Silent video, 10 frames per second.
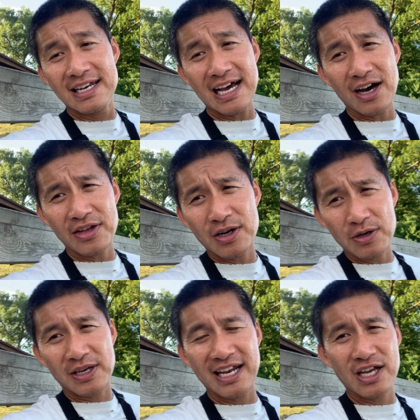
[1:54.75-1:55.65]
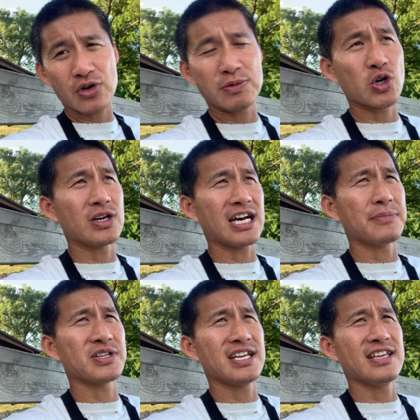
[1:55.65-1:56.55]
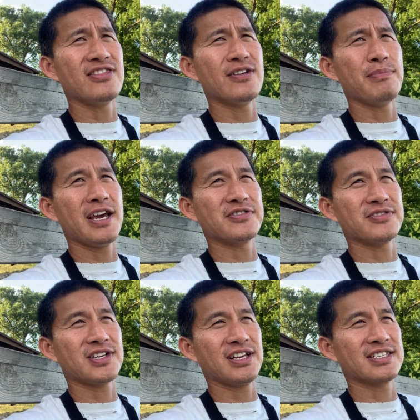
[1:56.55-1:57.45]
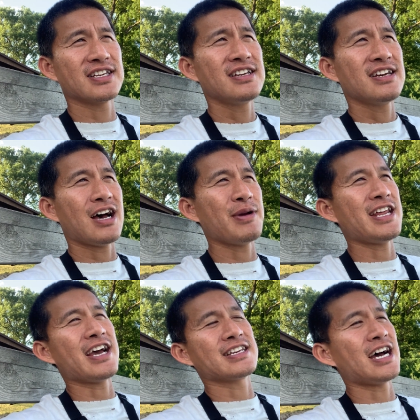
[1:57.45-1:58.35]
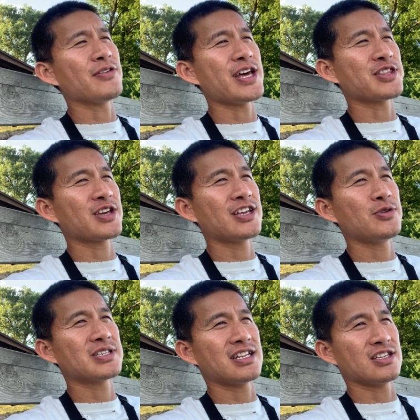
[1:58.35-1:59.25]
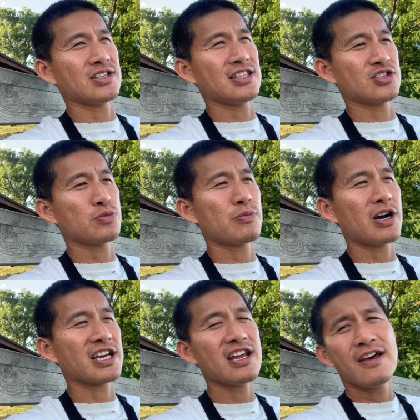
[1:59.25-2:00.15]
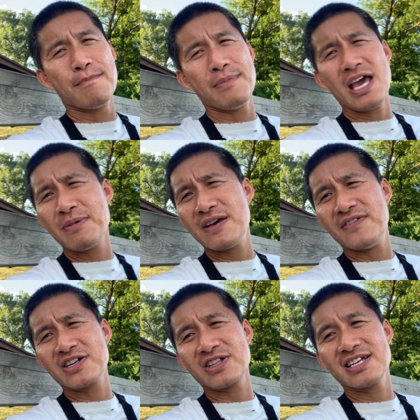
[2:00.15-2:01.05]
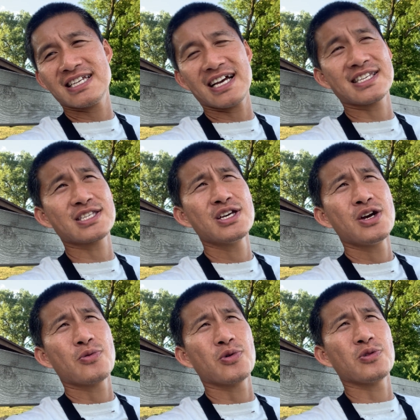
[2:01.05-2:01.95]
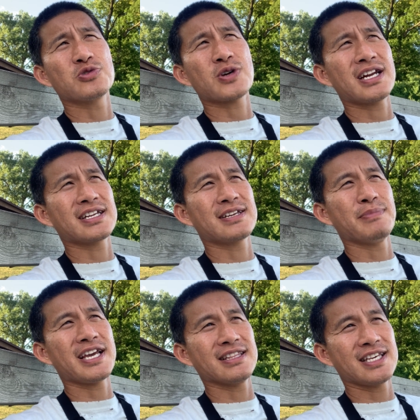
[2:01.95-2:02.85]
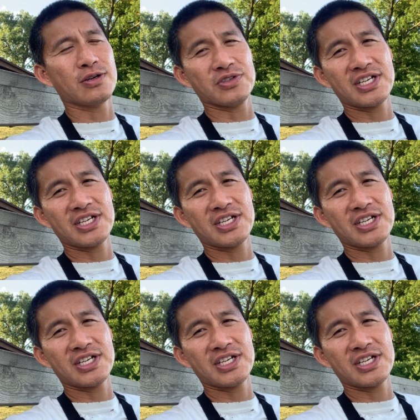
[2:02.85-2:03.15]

Now they're getting crypto adoption in the major cities. I mean, heck, now that they can use it at the, the supermarket, maybe eventually Texas will try to make it legal